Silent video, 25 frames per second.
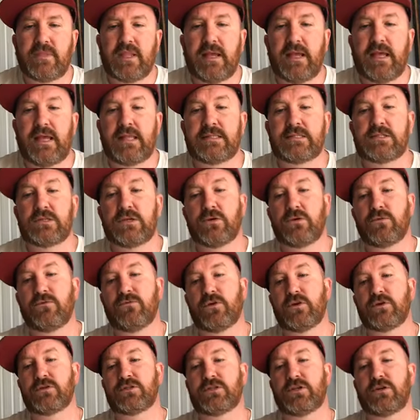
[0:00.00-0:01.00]
And so
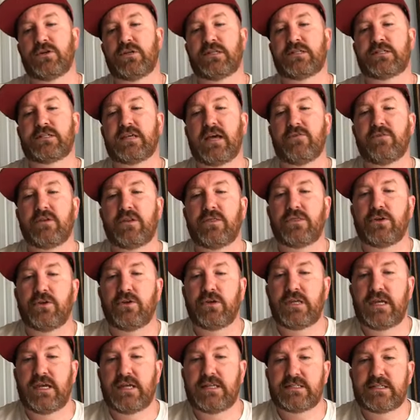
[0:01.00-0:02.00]
verse 37 and
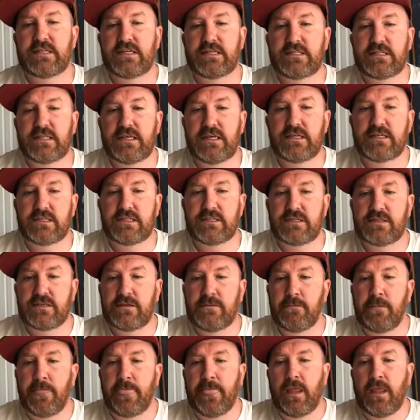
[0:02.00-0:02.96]
38 says this,